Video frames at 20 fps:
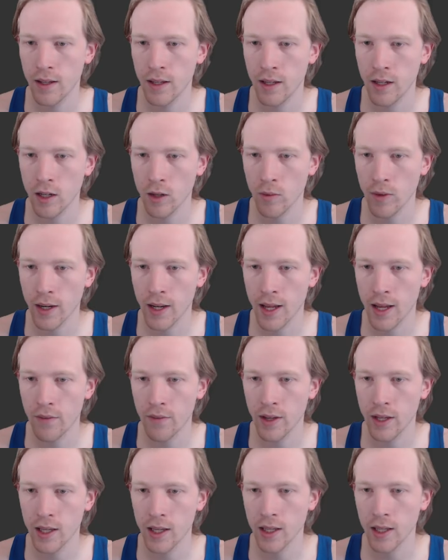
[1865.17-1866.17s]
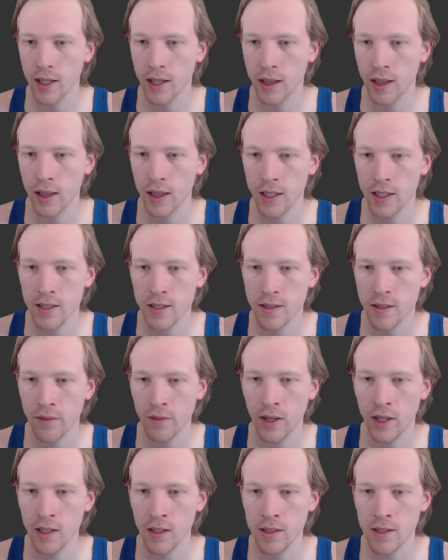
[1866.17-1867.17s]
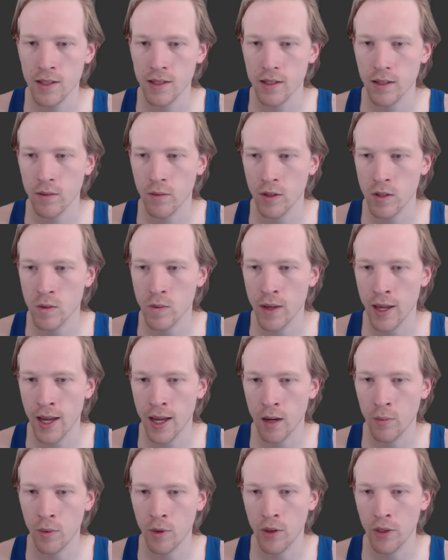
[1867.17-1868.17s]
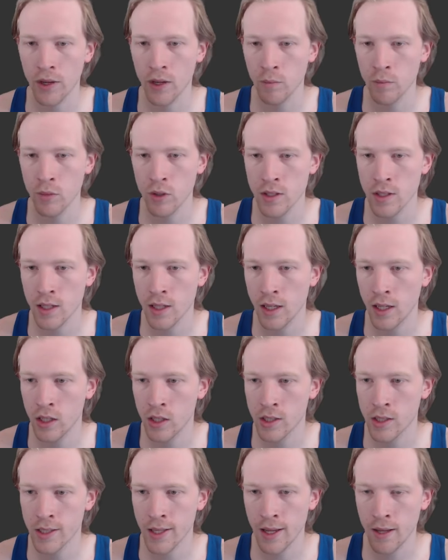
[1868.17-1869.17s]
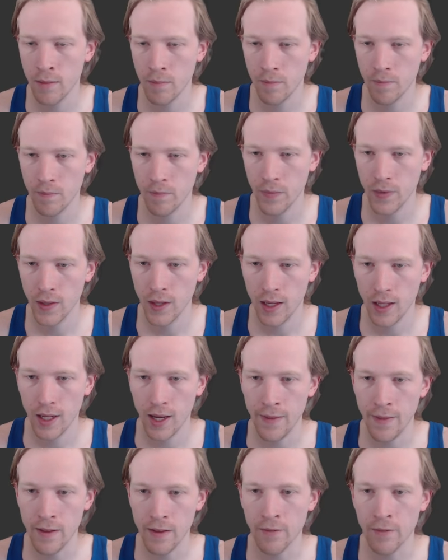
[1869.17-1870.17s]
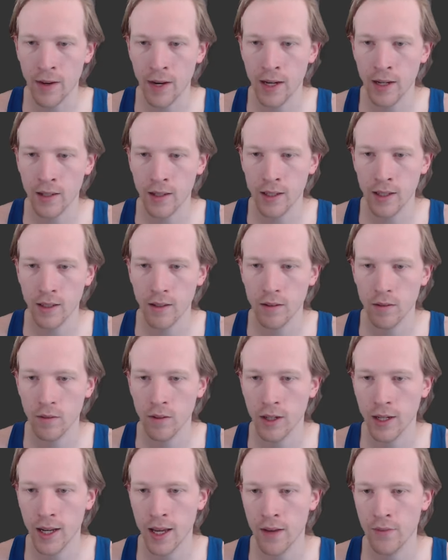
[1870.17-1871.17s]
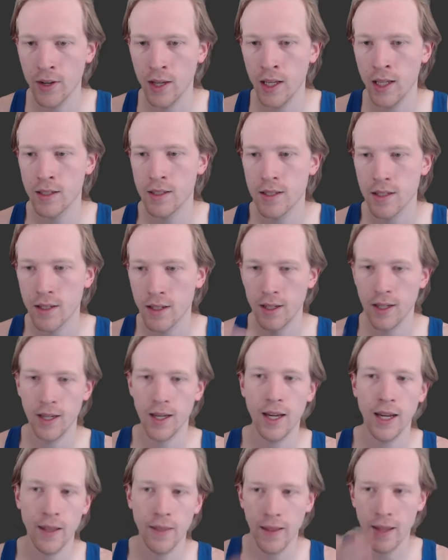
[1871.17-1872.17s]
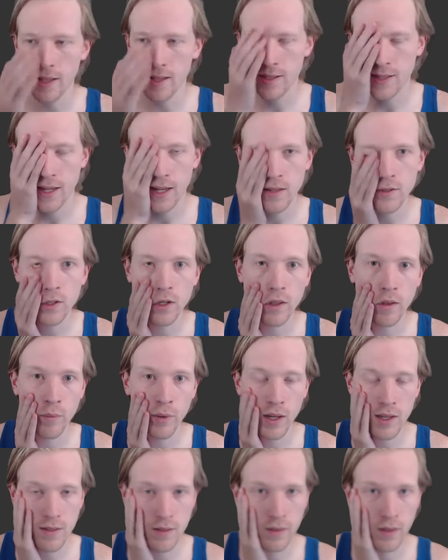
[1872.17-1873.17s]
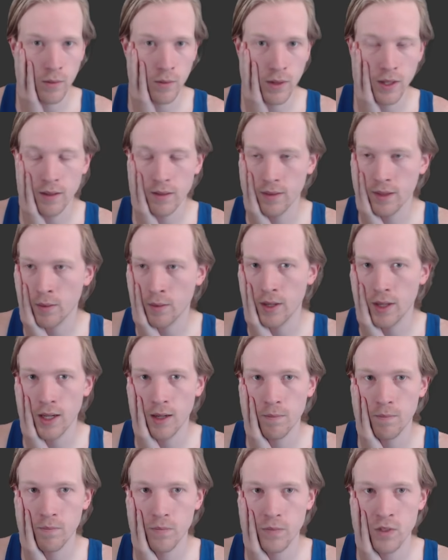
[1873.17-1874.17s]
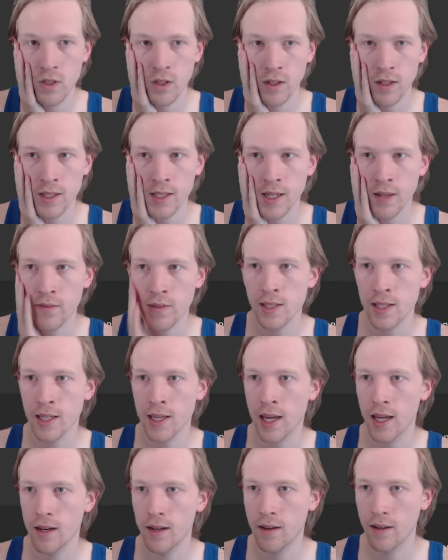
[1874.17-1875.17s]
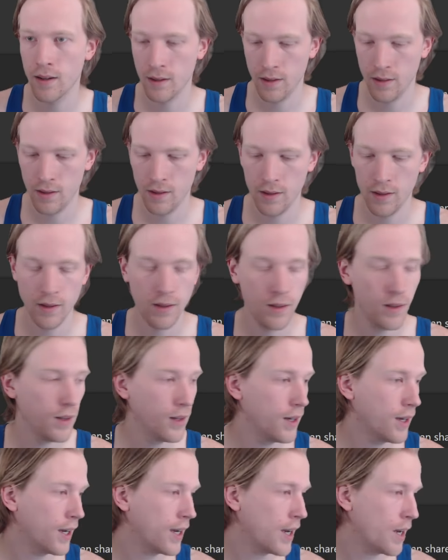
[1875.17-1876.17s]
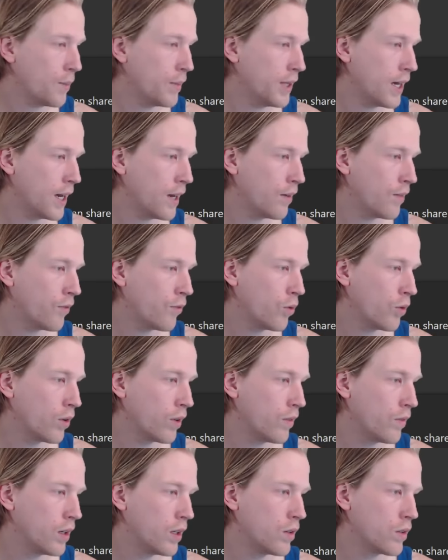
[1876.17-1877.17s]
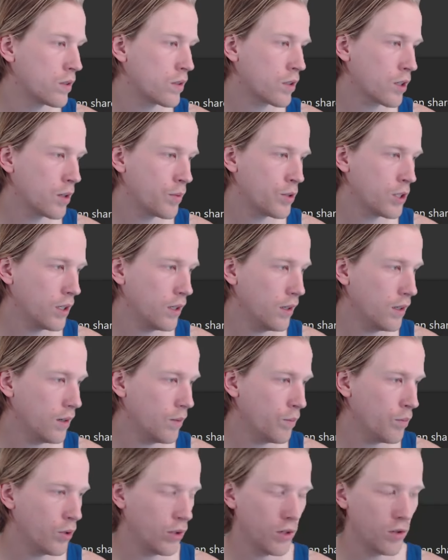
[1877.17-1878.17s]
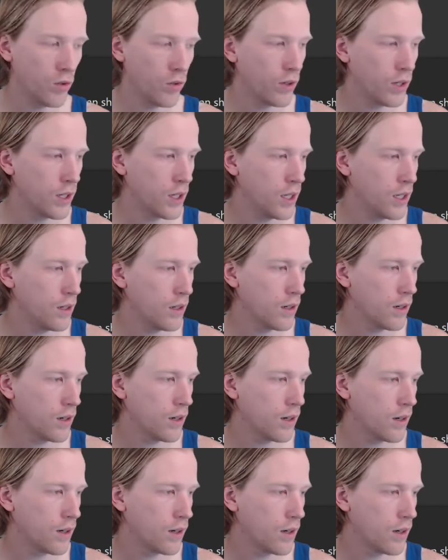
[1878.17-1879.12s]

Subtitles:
Here we're going to have a list of ints, so we add up all the numbers in each set. And then finally, int, and that's the answer to the puzzle that we did. So I'm going to save this again. Copy that for the video description, put it over here.